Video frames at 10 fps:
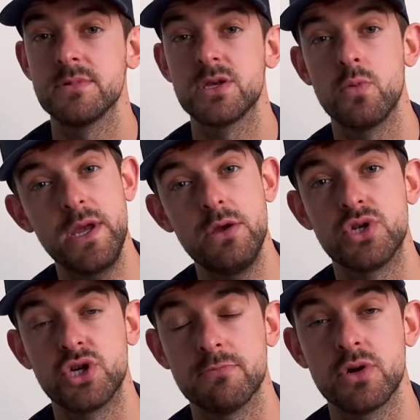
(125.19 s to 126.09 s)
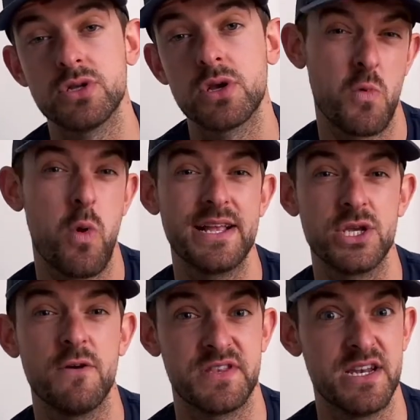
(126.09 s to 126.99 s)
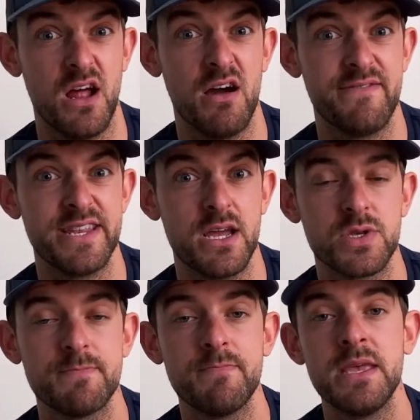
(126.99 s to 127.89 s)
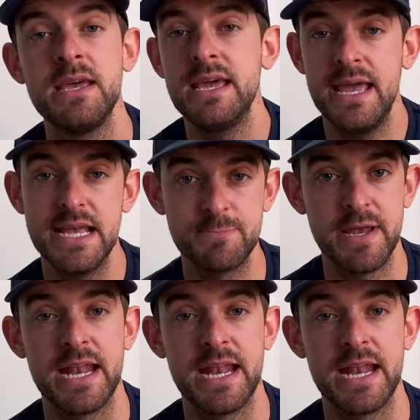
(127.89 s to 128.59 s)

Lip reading: So we use jump cuts quite often in our videos. Here's me in